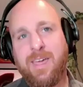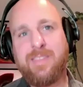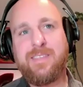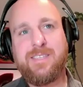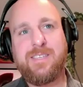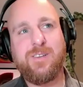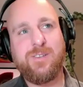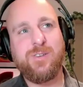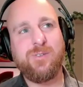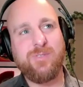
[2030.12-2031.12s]
And this is
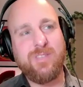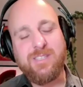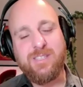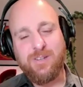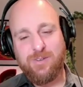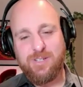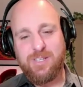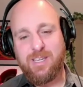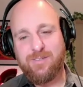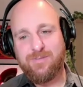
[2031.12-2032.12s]
the
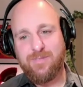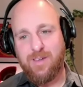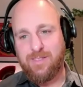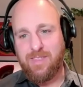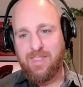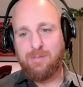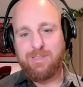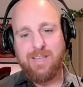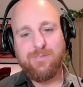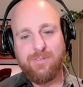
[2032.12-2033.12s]
critique of the They Would
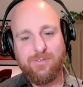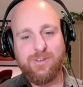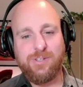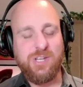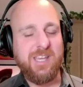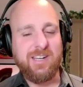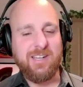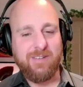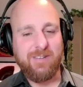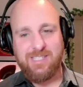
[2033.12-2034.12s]
level of
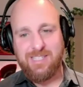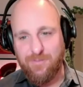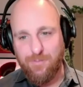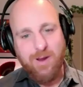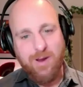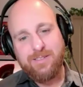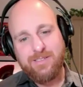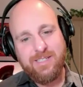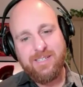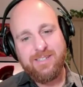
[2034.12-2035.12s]
Christianity, like slave
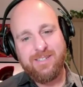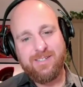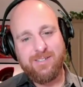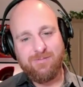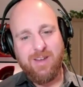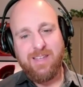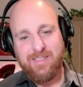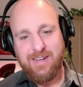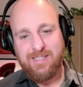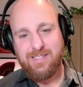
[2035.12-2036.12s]
morality, right?
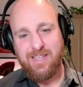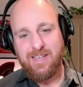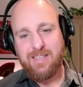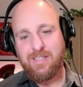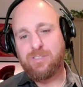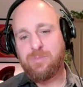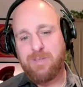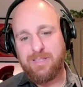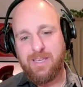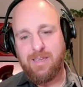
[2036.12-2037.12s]
That it's
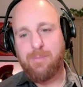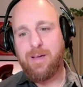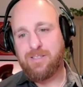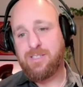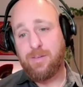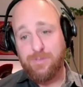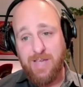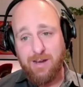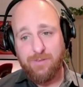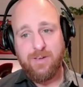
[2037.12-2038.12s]
ultimately about
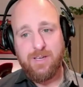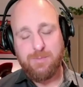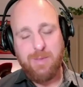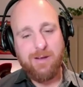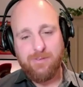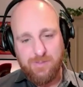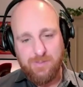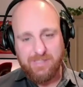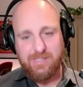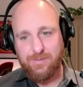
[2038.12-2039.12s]
self-sacrifice. Power is
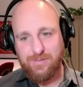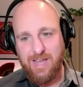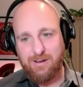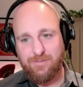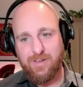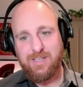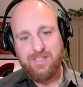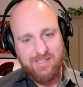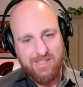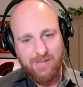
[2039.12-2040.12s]
about self-sacrifice,
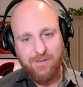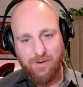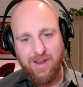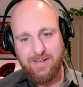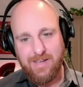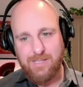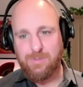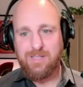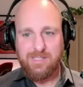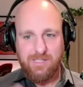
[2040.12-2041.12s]
not self-aggrandizement.